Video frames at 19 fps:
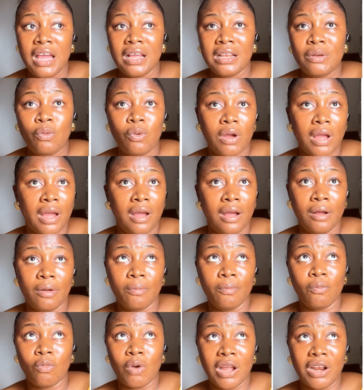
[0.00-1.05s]

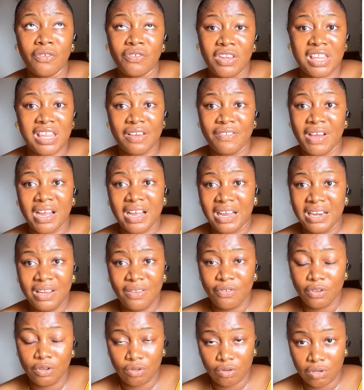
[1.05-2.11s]
One of the server can
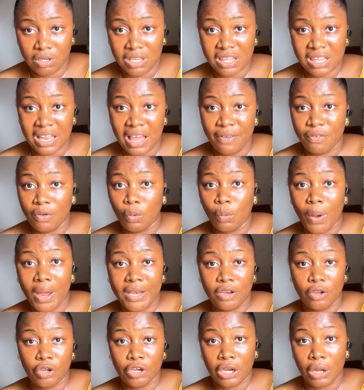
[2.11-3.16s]
even do the serving, while
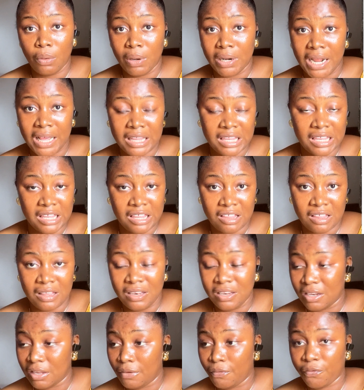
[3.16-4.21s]
the other one assists
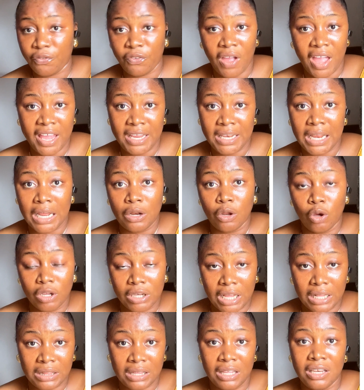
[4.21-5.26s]
in the frying and all
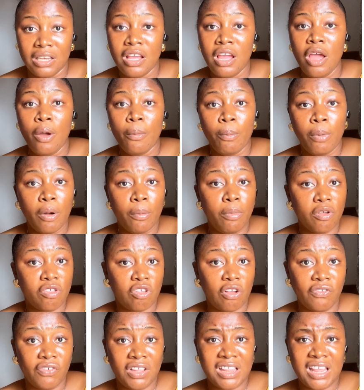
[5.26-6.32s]
that thing. But most
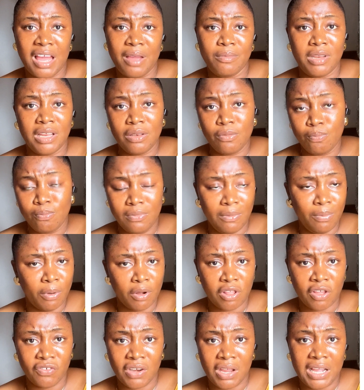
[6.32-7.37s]
of the time,
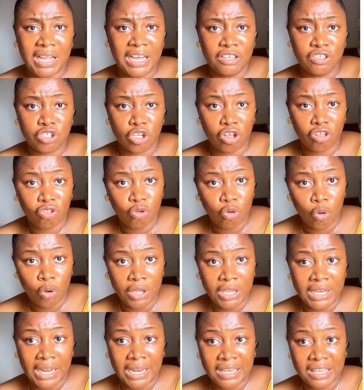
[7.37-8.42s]
both of them can just go
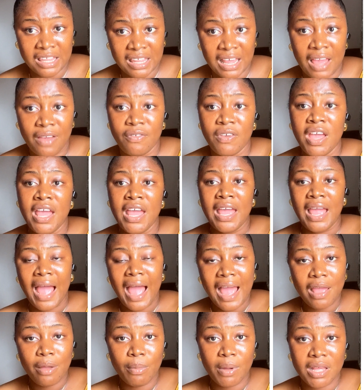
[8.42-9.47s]
in and serve.
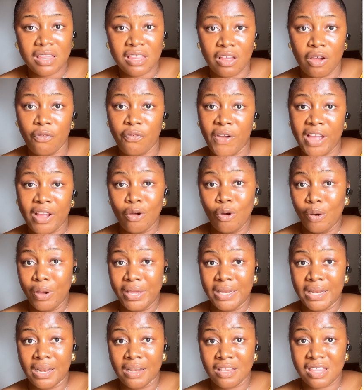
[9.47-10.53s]
I myself, I go
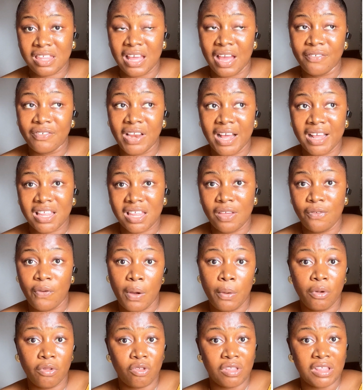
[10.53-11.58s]
in and serve. That's if I
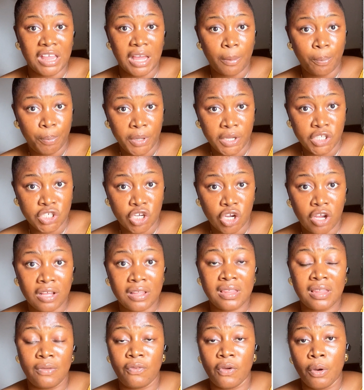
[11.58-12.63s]
want to take
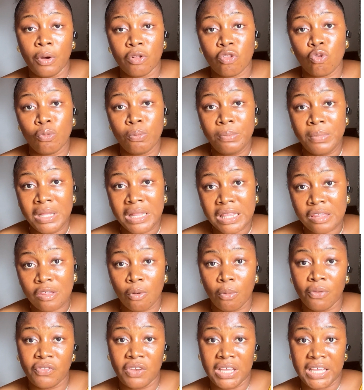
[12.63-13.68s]
pictures, if I want to meet
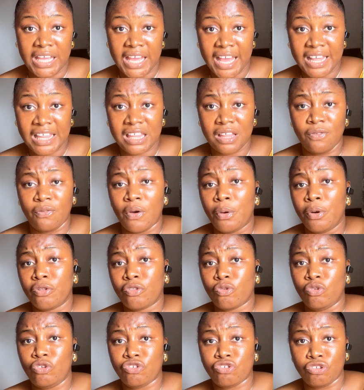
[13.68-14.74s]
some of the guests, if I want
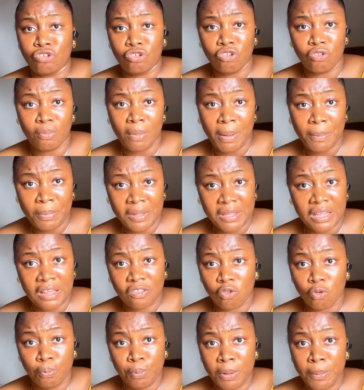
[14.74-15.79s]
to introduce my business
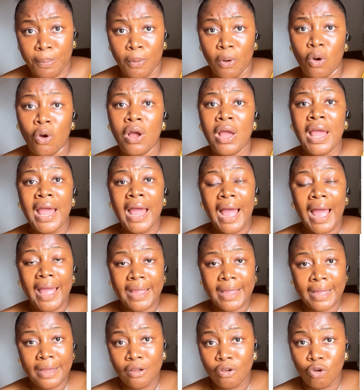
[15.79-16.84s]
to people, I
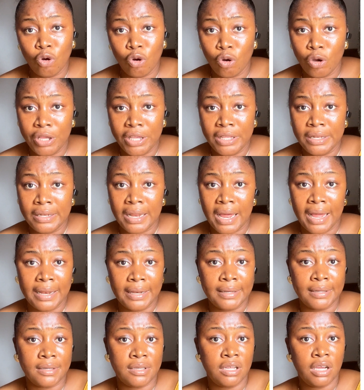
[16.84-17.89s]
can go in
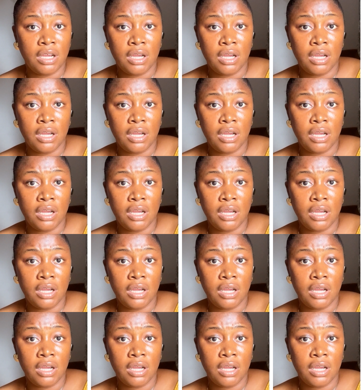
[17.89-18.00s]
and